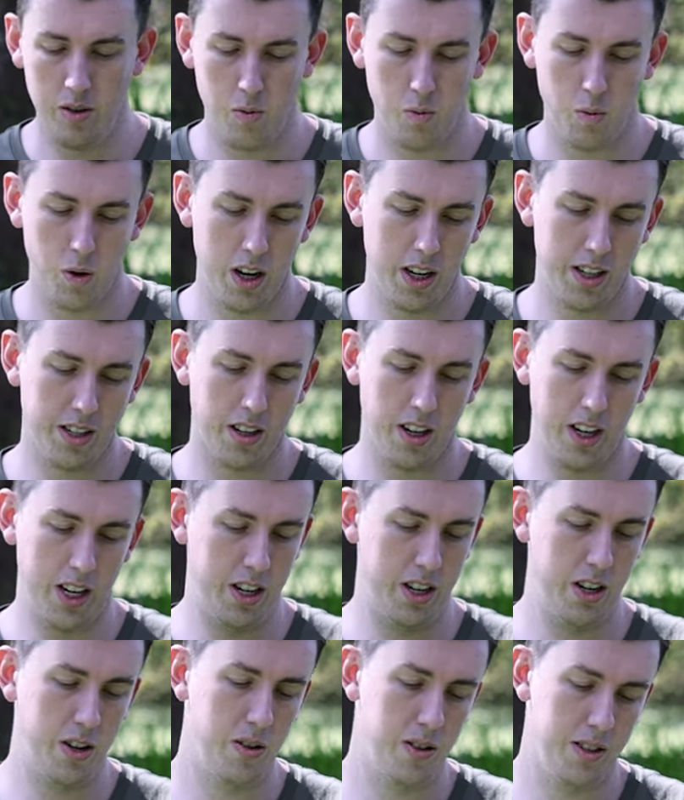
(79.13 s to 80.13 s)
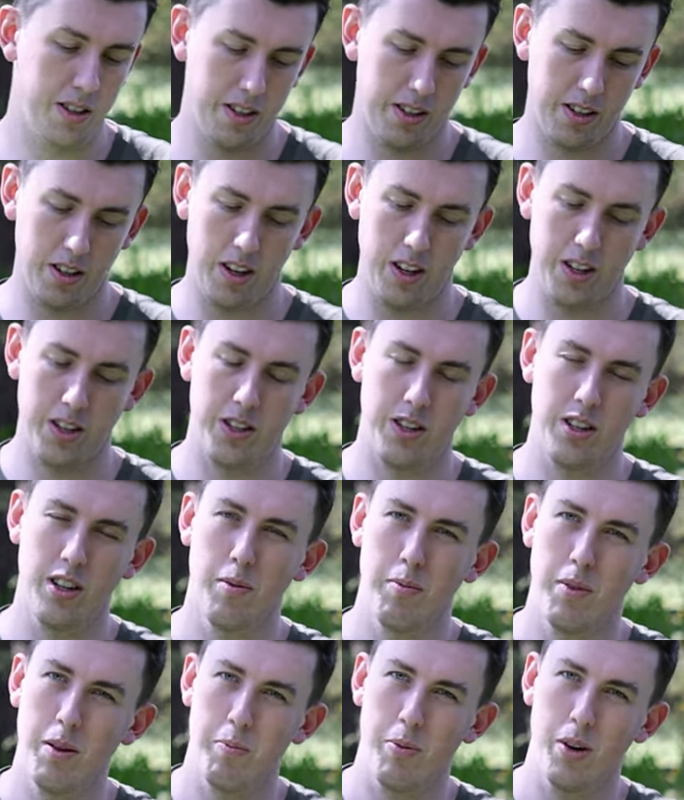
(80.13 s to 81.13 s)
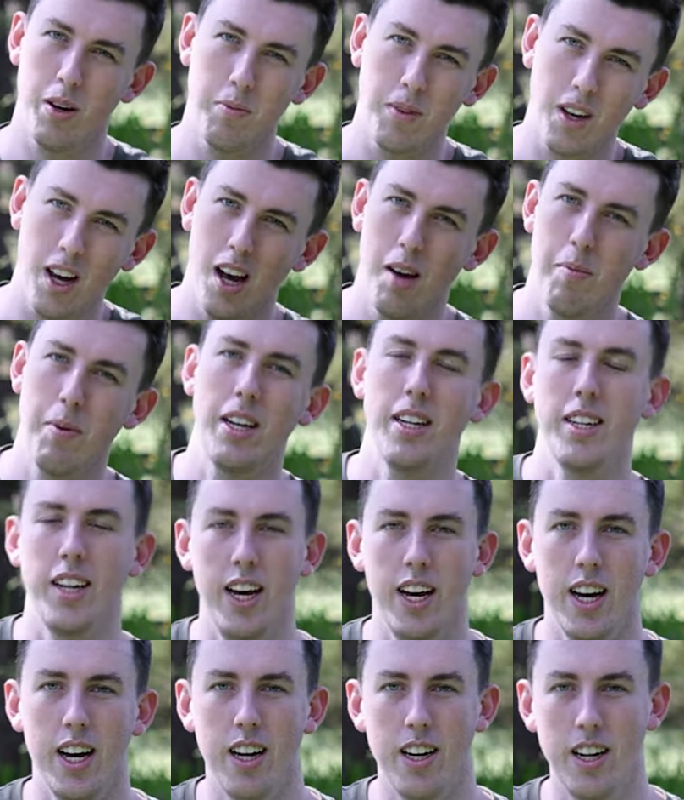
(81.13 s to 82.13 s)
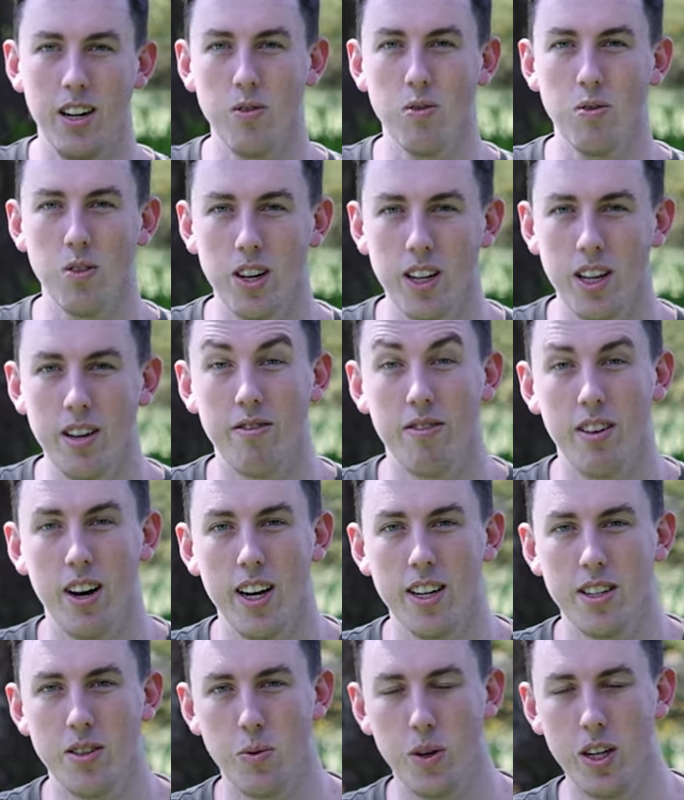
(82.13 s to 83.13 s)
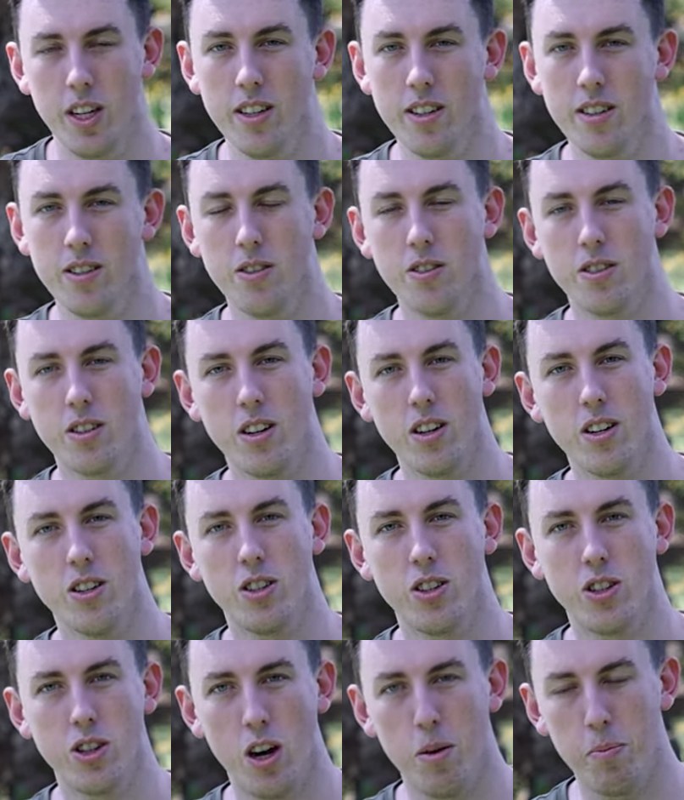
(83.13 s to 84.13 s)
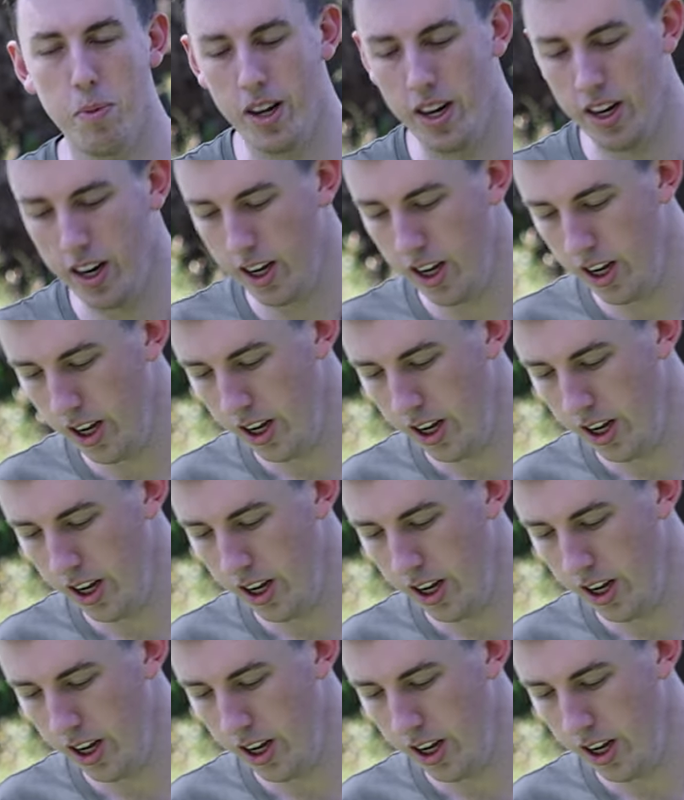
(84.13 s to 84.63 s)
What it's going to do is it's going to stop the brim coming down in really fast winds. So it's going to stop it,